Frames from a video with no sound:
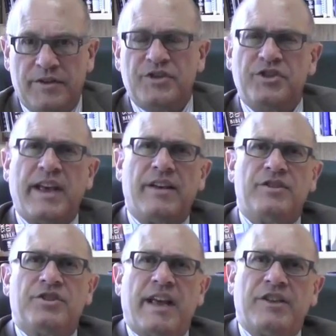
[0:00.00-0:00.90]
This is how
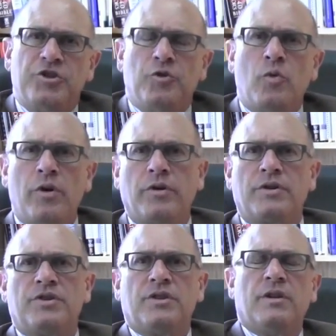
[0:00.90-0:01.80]
the statute
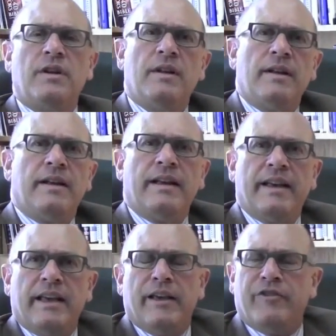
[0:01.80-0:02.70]
works.
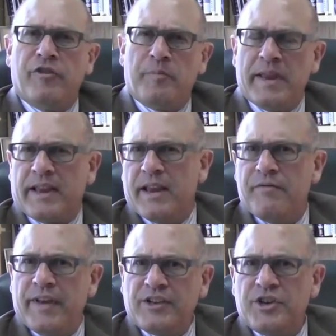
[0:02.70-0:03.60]
If you've been
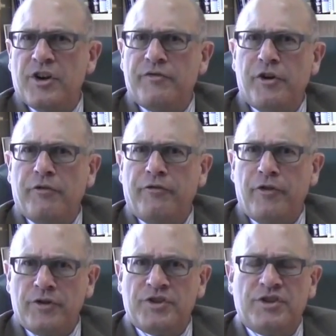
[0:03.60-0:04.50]
convicted of your
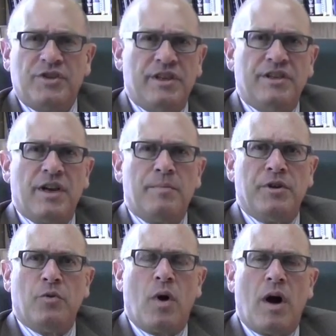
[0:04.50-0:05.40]
first
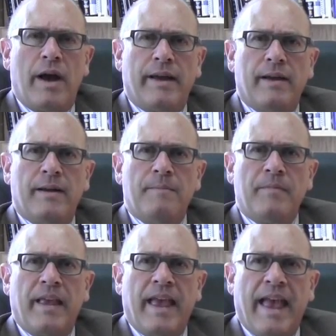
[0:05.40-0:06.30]
DWI,
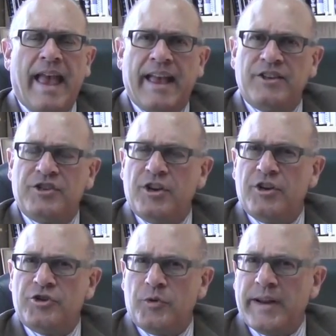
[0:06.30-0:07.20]
and
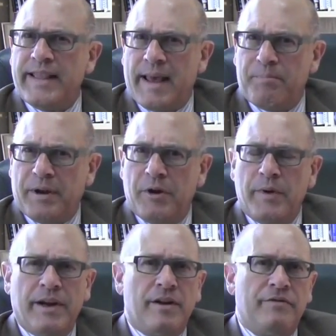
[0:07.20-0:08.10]
during that
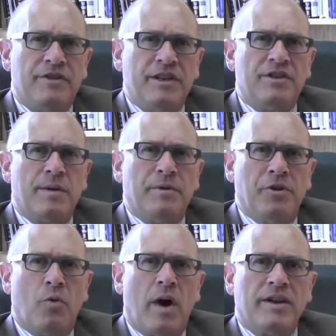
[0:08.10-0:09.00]
period of
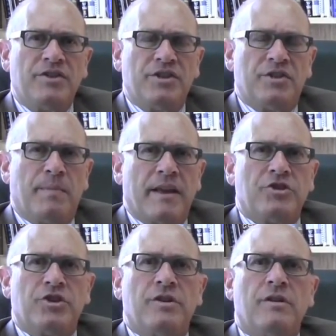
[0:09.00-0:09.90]
DWI
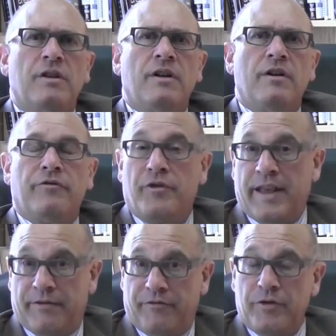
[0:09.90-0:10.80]
suspension
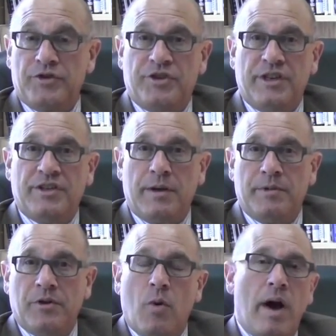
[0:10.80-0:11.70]
for that first
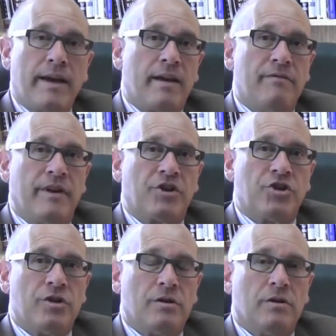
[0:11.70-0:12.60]
DWI
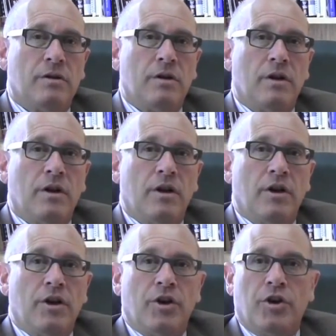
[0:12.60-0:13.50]
conviction,
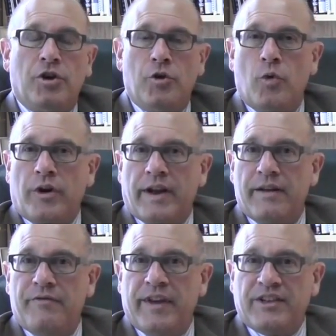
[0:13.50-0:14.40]
you were
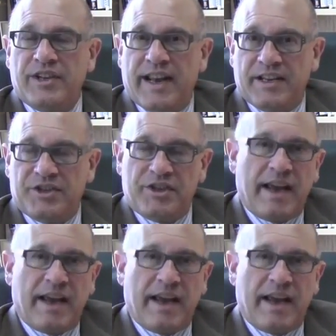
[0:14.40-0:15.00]
convicted a